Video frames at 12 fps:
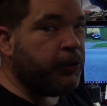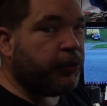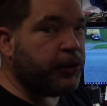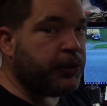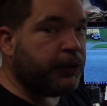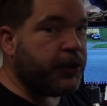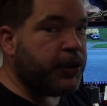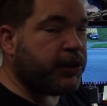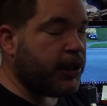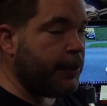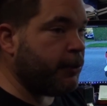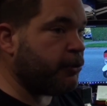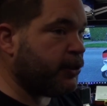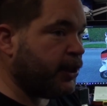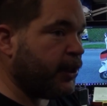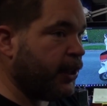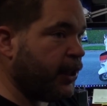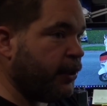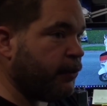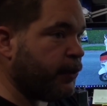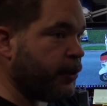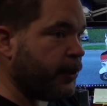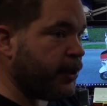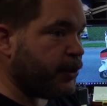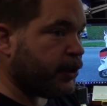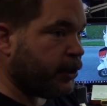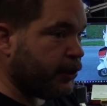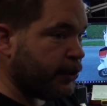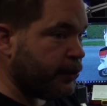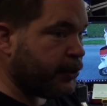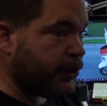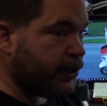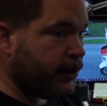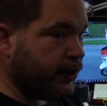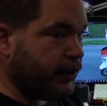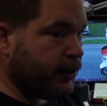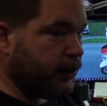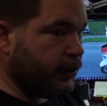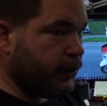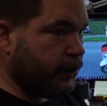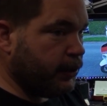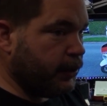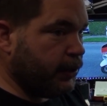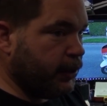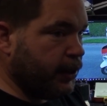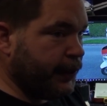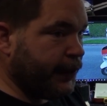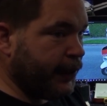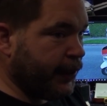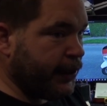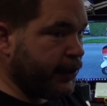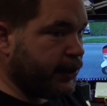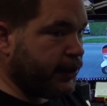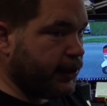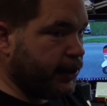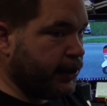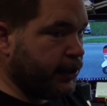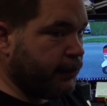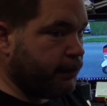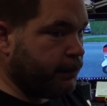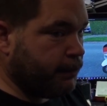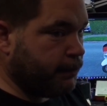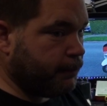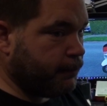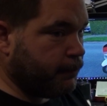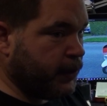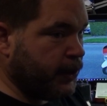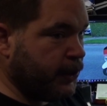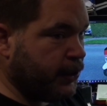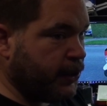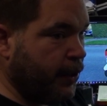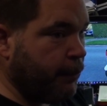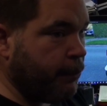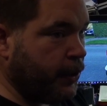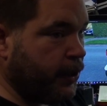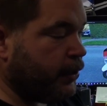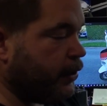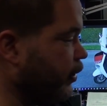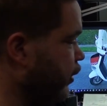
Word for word: for its first MOT yet, although it is close. I think it's December.